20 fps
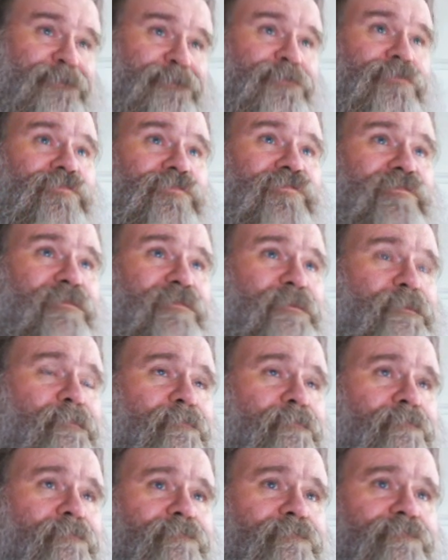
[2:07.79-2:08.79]

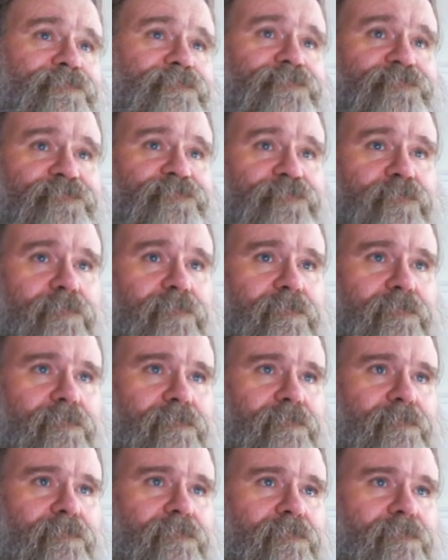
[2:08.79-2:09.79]

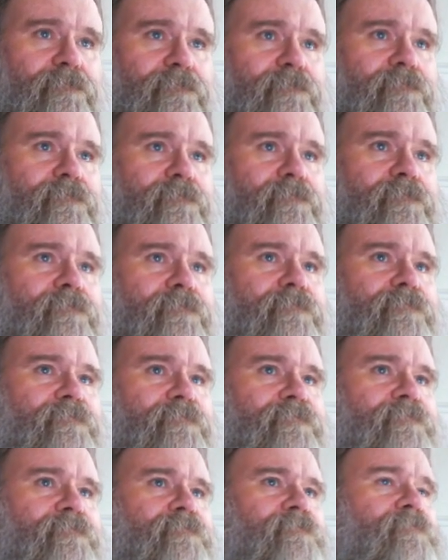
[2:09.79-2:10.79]

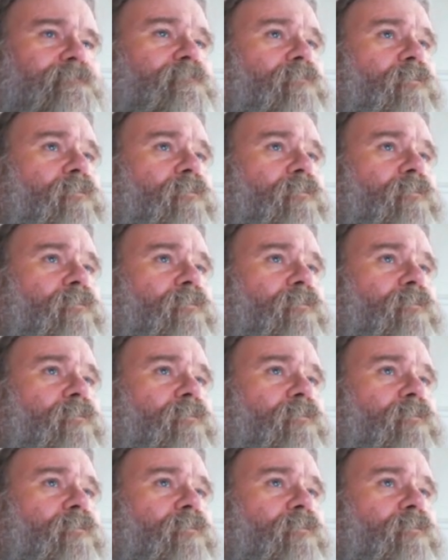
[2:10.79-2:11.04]
Nothing is said.